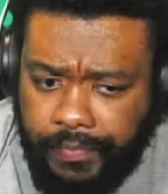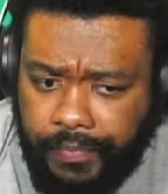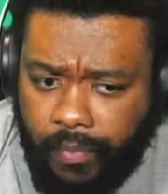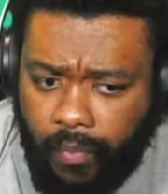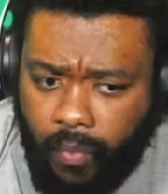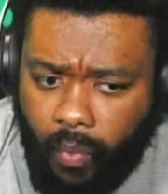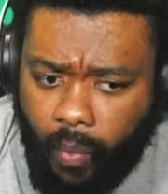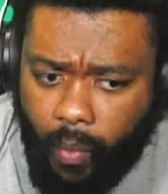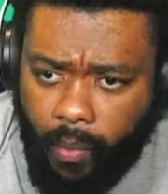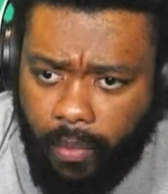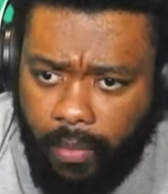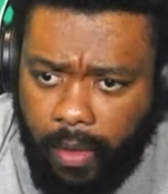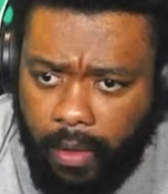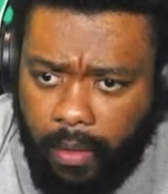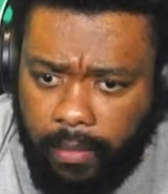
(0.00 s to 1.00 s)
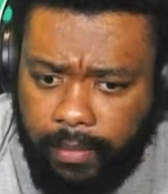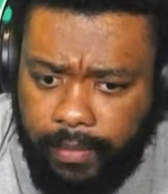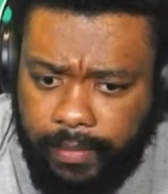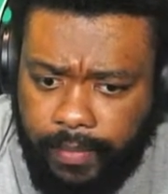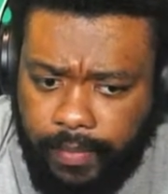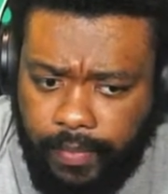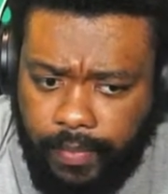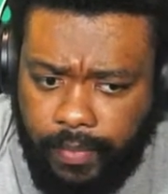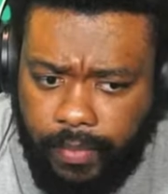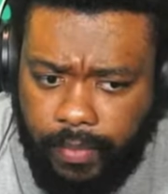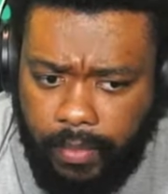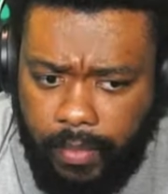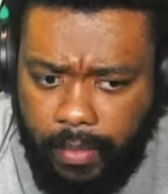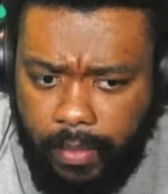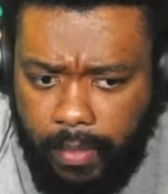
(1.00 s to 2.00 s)

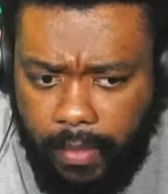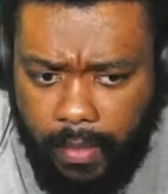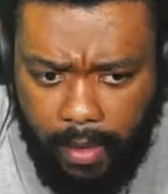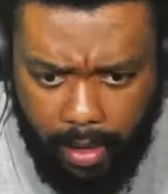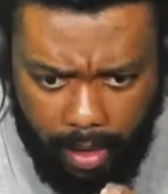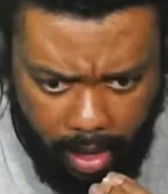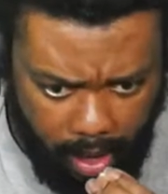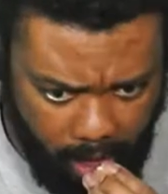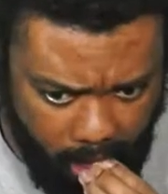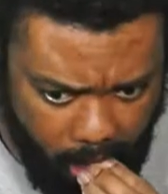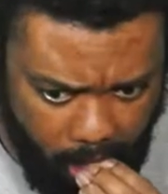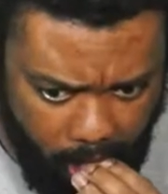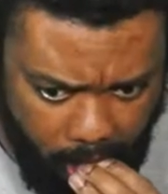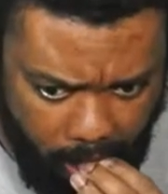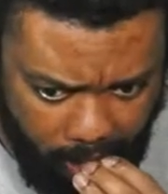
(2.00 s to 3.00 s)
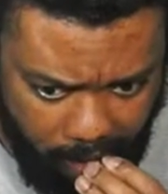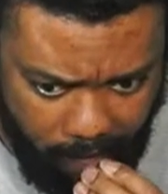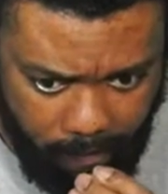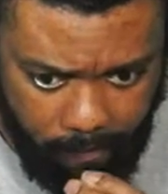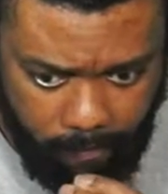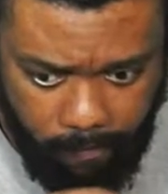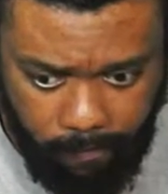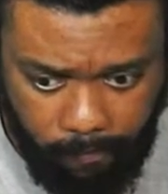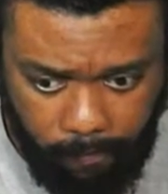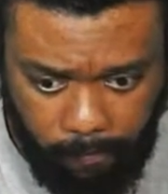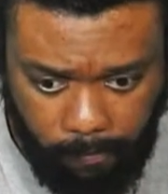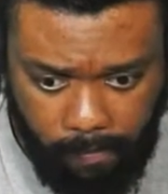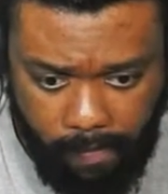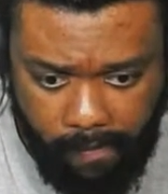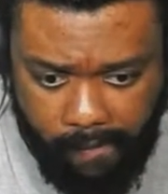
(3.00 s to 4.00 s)

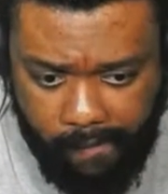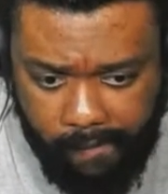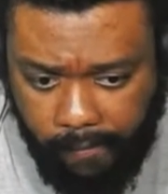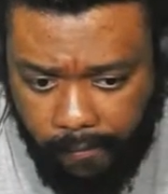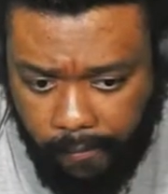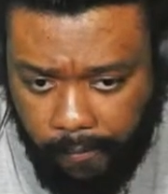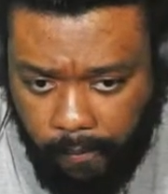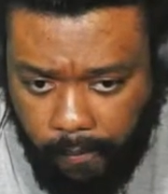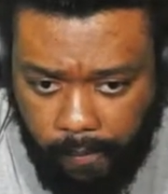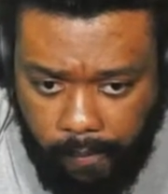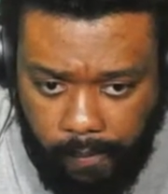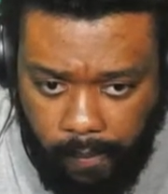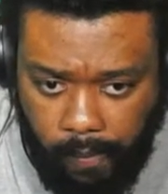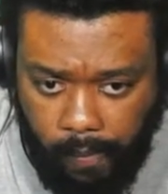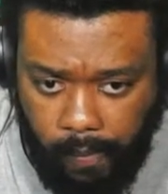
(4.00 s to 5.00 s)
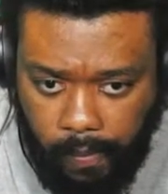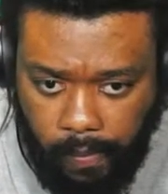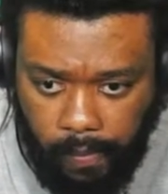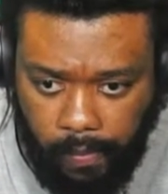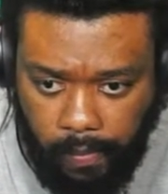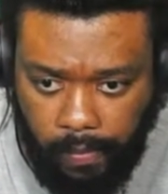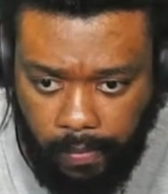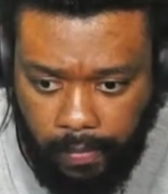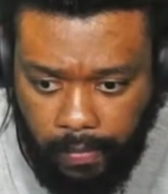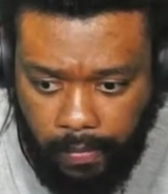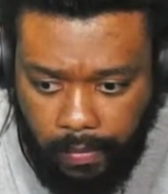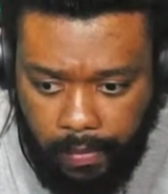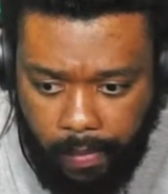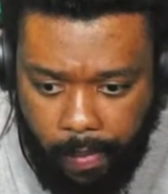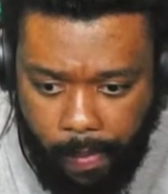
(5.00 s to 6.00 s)

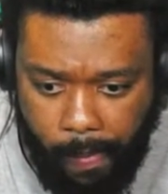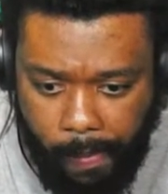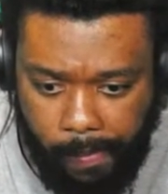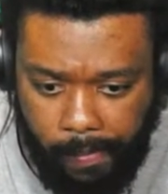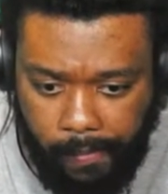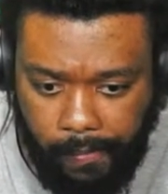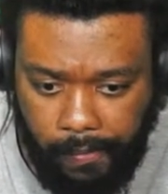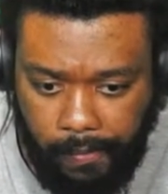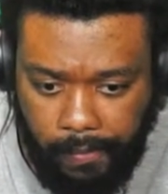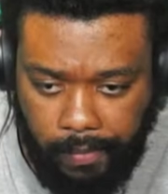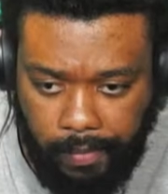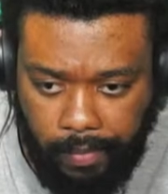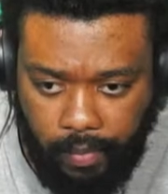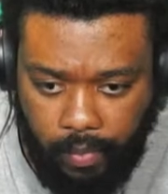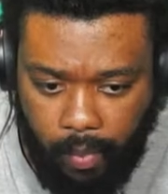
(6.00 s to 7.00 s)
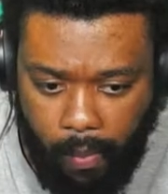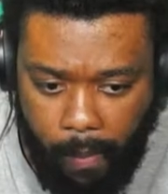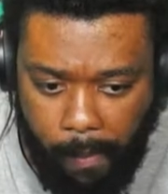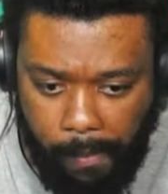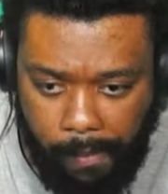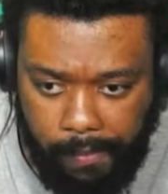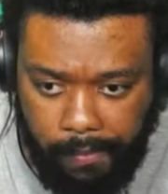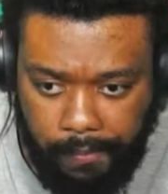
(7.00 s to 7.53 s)
Nobody speaks.